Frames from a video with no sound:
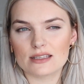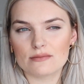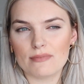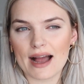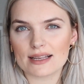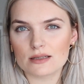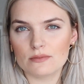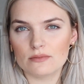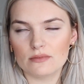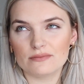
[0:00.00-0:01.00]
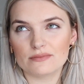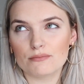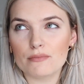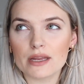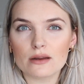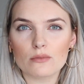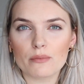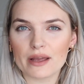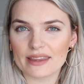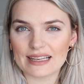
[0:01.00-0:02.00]

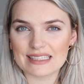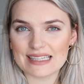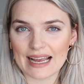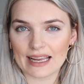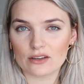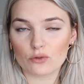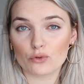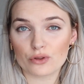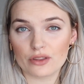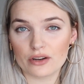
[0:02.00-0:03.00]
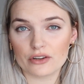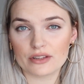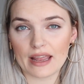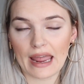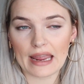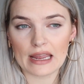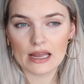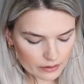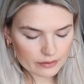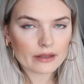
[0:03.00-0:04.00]
minimum, I think, 2nd or 3rd day.
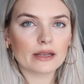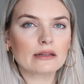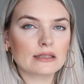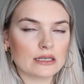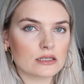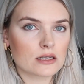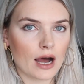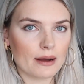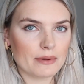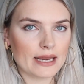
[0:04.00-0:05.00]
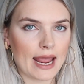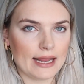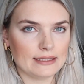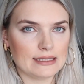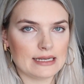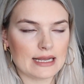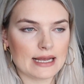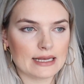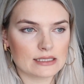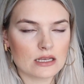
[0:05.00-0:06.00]
The thing these come in handy
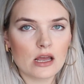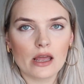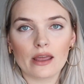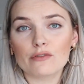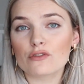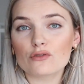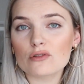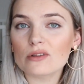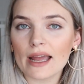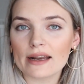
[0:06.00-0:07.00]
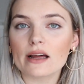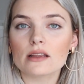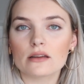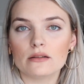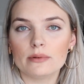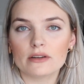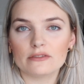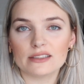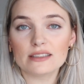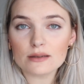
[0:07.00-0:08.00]
is if you do get a little bit
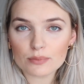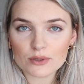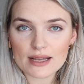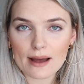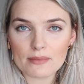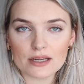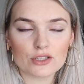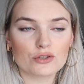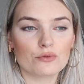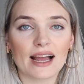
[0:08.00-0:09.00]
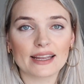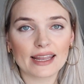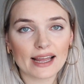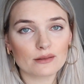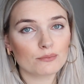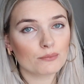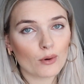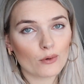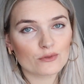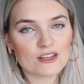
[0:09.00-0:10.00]
of a nipple damage. I get
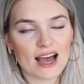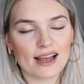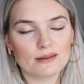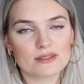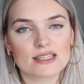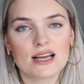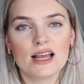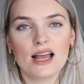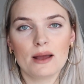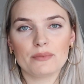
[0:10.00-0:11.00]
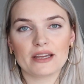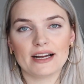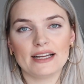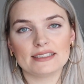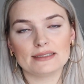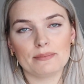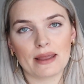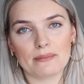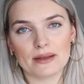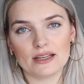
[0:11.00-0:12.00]
both times because the
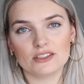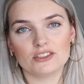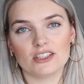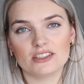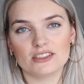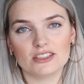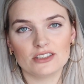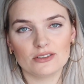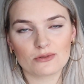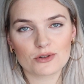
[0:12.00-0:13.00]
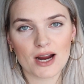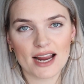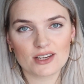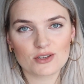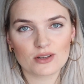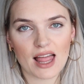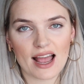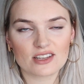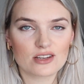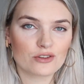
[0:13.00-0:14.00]
baby is just, you know, trying to
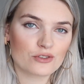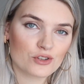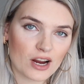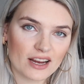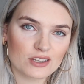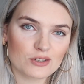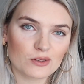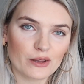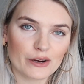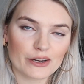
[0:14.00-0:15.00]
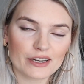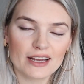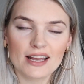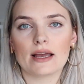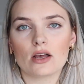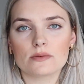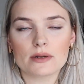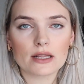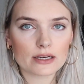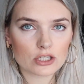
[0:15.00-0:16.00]
latch and you're trying to learn. The
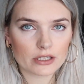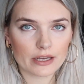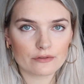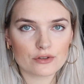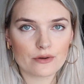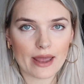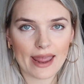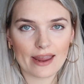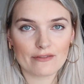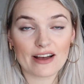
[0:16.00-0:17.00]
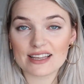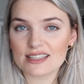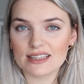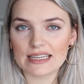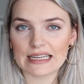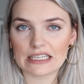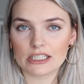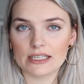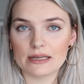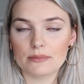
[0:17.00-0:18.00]
hospital actually gives you a Vaseline
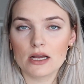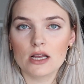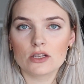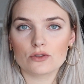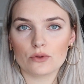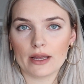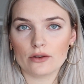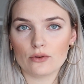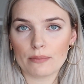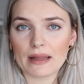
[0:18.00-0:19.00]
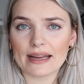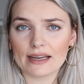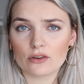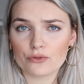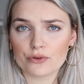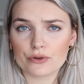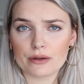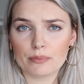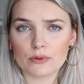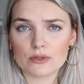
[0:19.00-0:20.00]
cream, so then you apply that on your
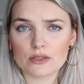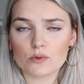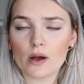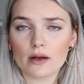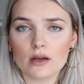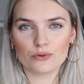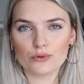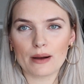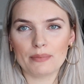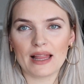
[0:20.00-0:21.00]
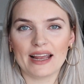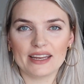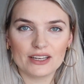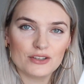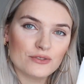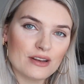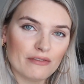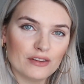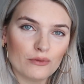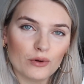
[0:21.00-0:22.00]
nipples as well. You do apply it, you
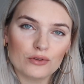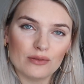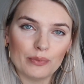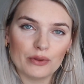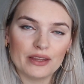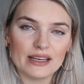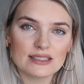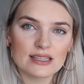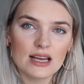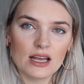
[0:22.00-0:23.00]
definitely want to put this